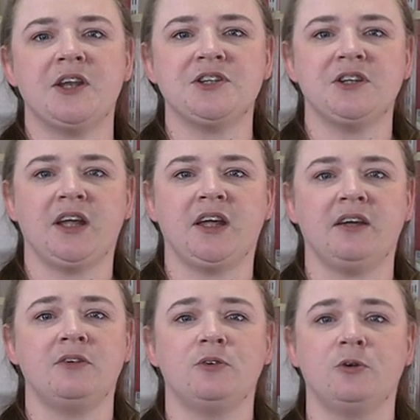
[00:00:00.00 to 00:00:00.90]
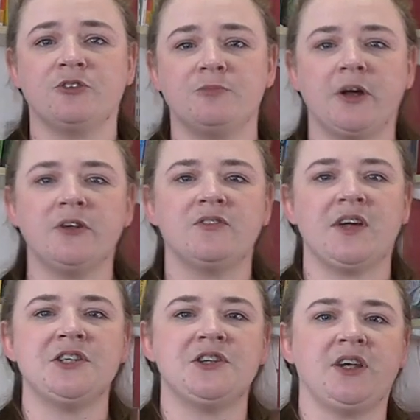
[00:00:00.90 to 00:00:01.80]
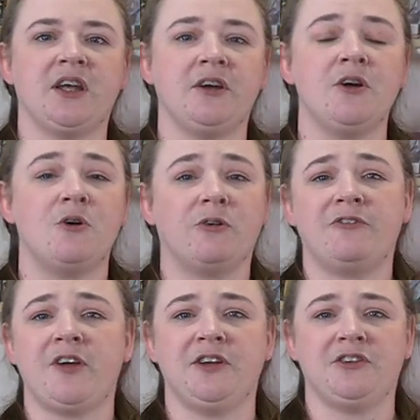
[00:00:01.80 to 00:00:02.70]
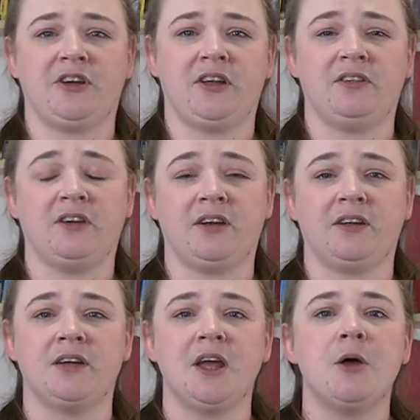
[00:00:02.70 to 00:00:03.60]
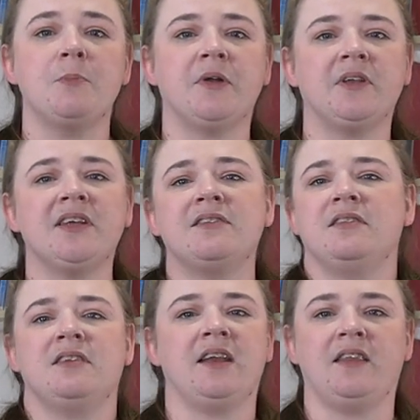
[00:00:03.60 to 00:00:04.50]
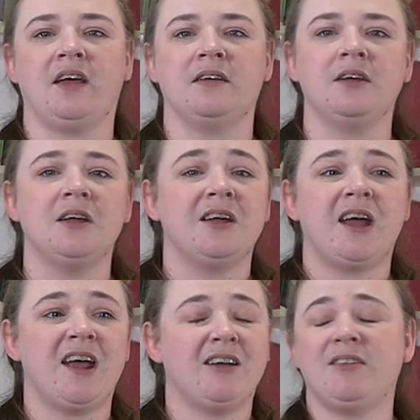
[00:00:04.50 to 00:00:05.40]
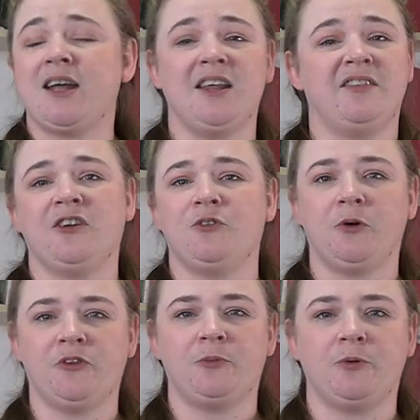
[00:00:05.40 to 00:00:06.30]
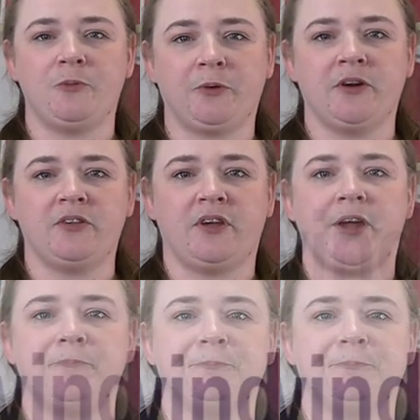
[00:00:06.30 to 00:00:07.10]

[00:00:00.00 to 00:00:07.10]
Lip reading: engineer, automotive engineer, or a furniture designer. But the list doesn't end there. Anything is possible with product design.